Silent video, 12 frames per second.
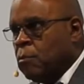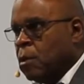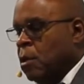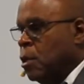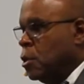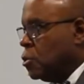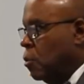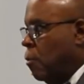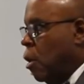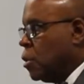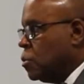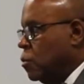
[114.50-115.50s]
that one
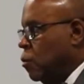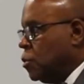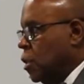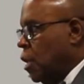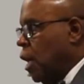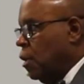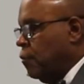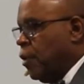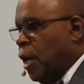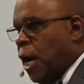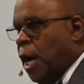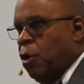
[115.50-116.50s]
died for all,
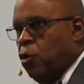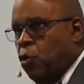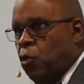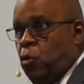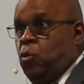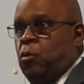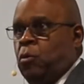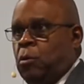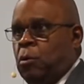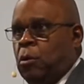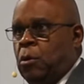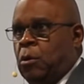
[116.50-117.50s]
therefore all
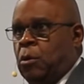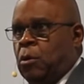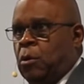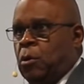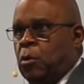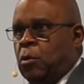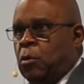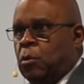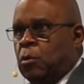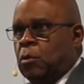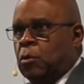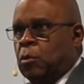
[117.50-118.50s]
died.
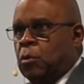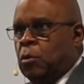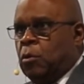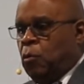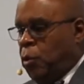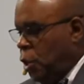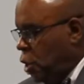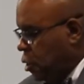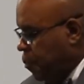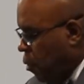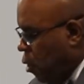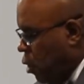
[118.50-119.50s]
And he
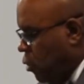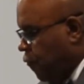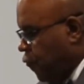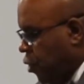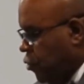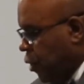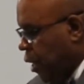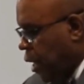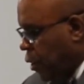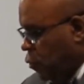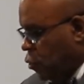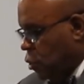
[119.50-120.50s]
died for
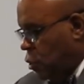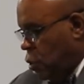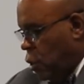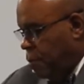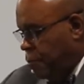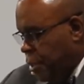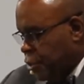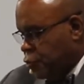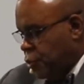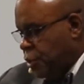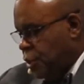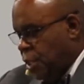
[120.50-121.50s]
all, so that they who
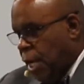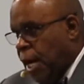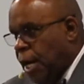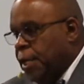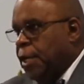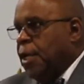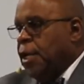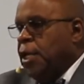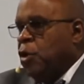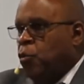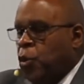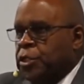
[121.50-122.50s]
live might no
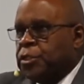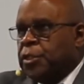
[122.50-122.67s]
longer live